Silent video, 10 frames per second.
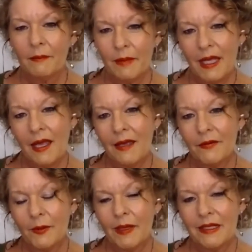
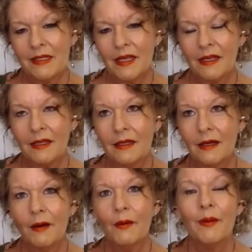behavior by saying,
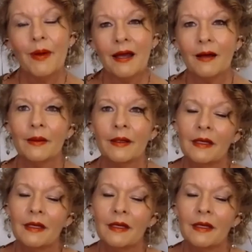oh, wow,